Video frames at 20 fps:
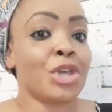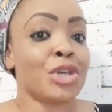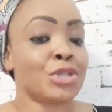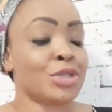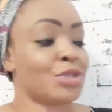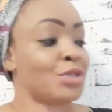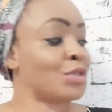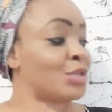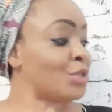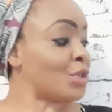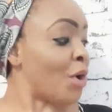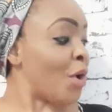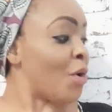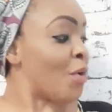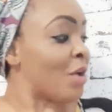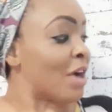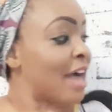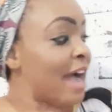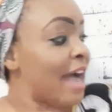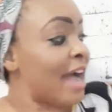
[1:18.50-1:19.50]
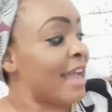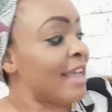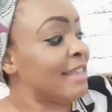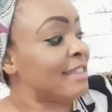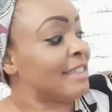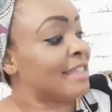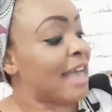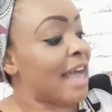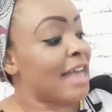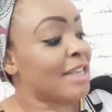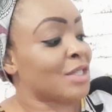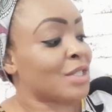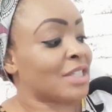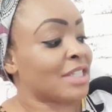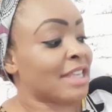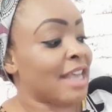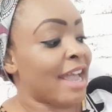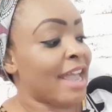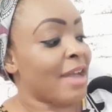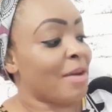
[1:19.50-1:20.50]
So, guys, as
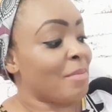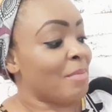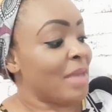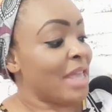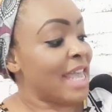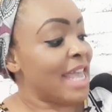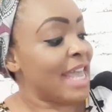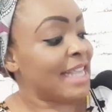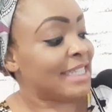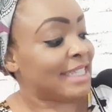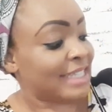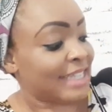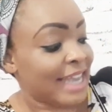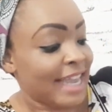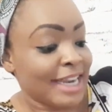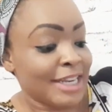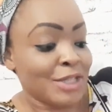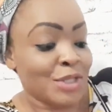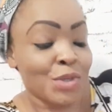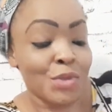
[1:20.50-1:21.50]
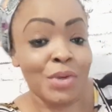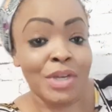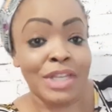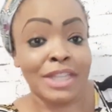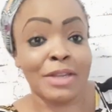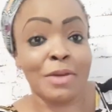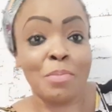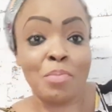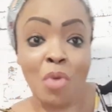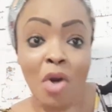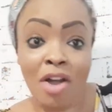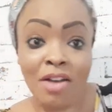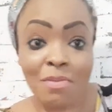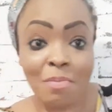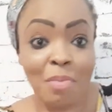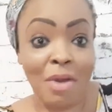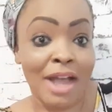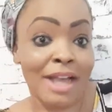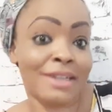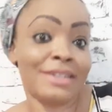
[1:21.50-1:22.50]
I am eating, doing the
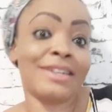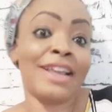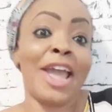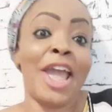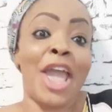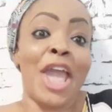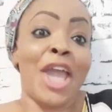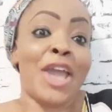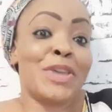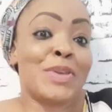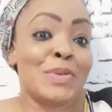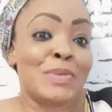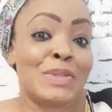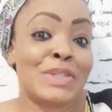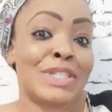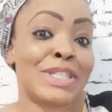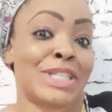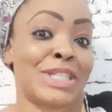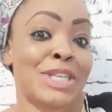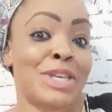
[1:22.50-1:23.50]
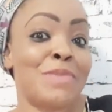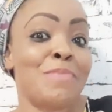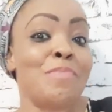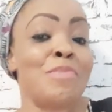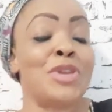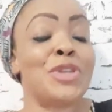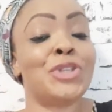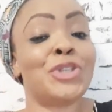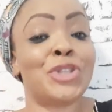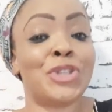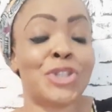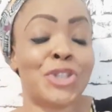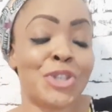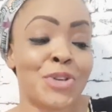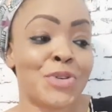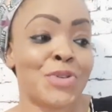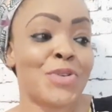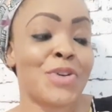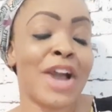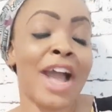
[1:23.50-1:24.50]
mukbang, and you see me
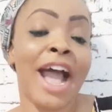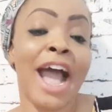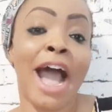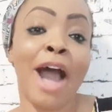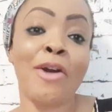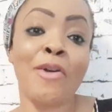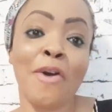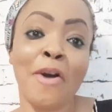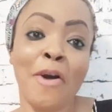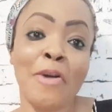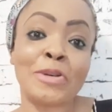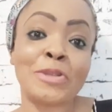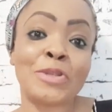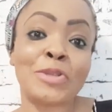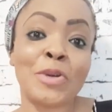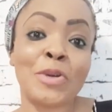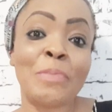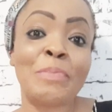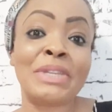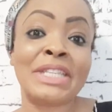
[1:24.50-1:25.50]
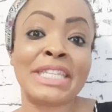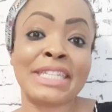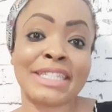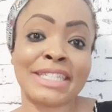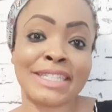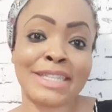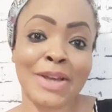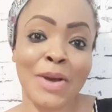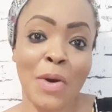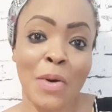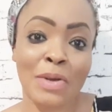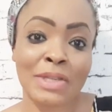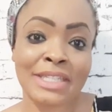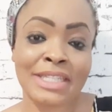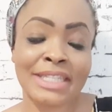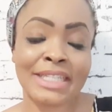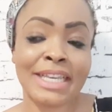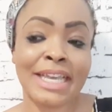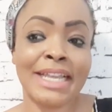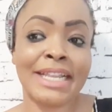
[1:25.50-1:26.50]
chew, I'll also be
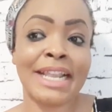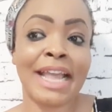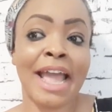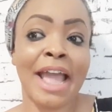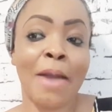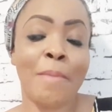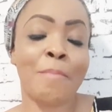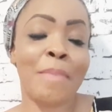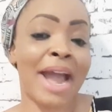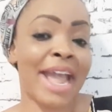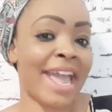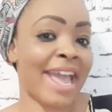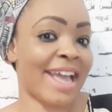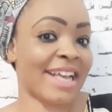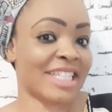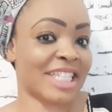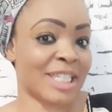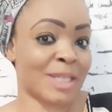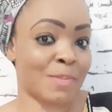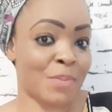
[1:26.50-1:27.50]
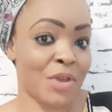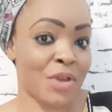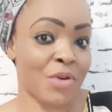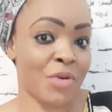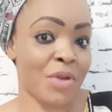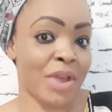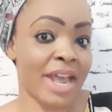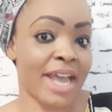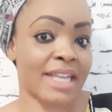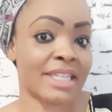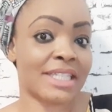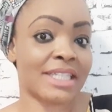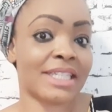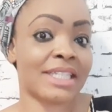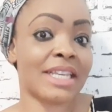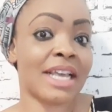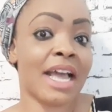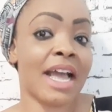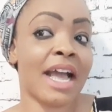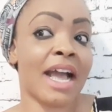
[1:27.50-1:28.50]
discussing my
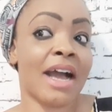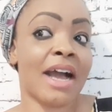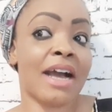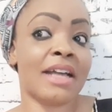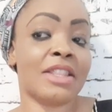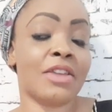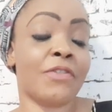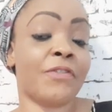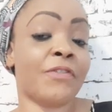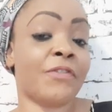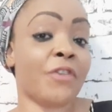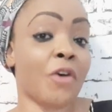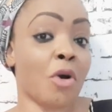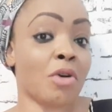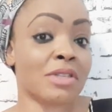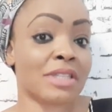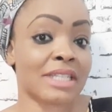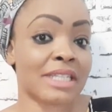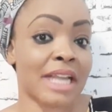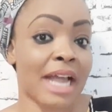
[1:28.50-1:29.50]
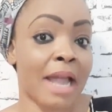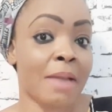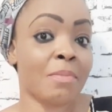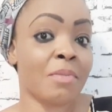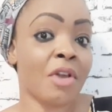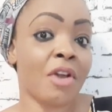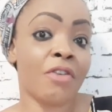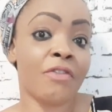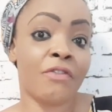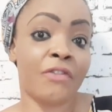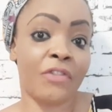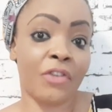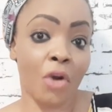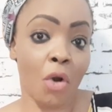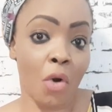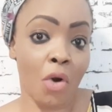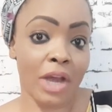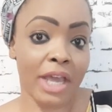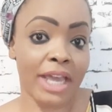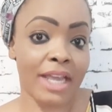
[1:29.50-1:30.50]
experience, the first time
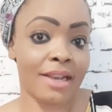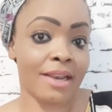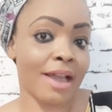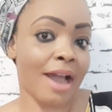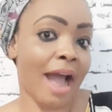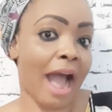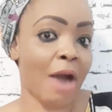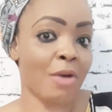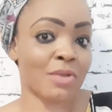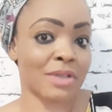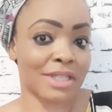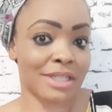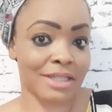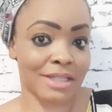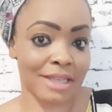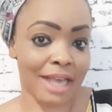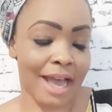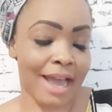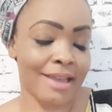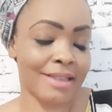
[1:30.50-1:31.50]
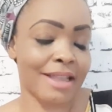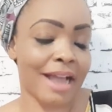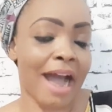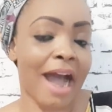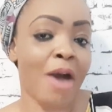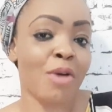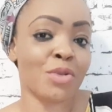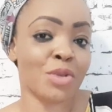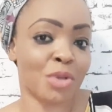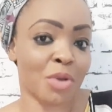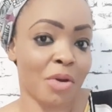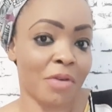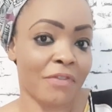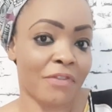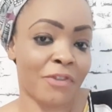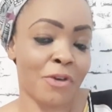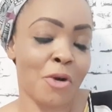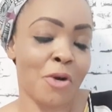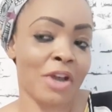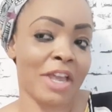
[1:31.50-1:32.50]
vlogging outside, outdoor
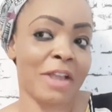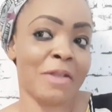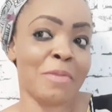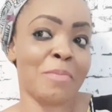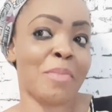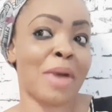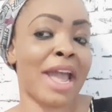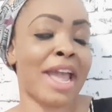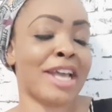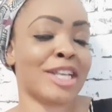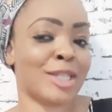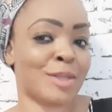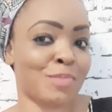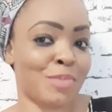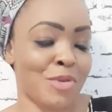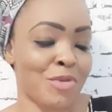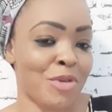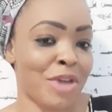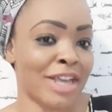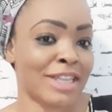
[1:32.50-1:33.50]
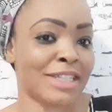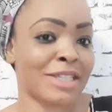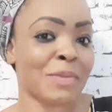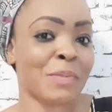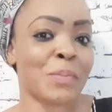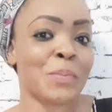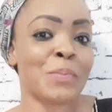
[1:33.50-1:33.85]
vlogging, my experience